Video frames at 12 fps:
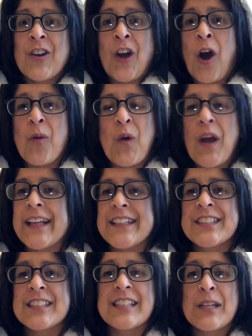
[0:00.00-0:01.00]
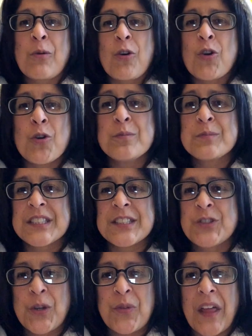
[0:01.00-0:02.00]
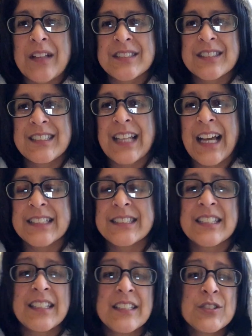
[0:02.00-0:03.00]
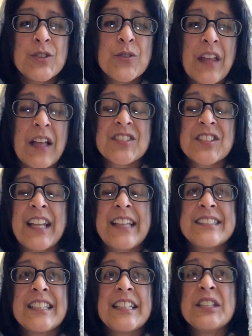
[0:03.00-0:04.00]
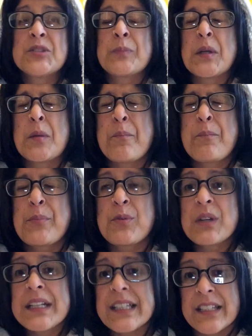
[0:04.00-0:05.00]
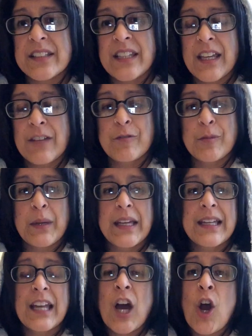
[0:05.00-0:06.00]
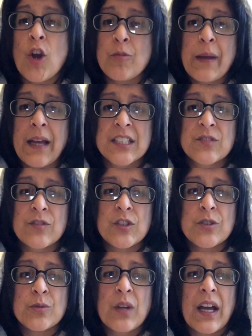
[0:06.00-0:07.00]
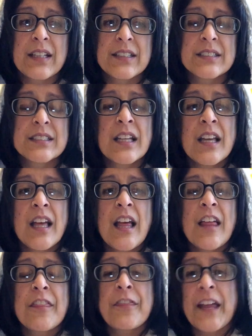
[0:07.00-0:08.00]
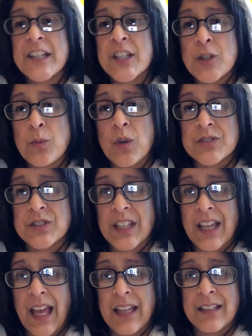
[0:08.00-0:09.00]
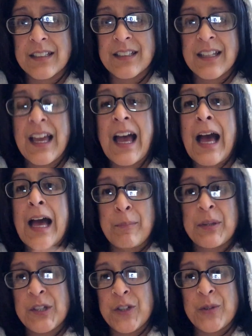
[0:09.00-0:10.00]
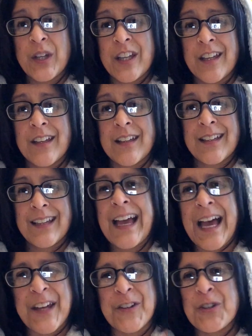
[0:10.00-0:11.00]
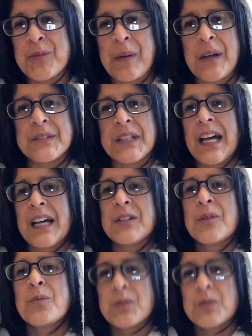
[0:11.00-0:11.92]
Can't wait to see what comes in 2019. 2018 has been a brilliant year for me, and I hope it has for you guys. Thank you once again. Happy New Year, and all about that.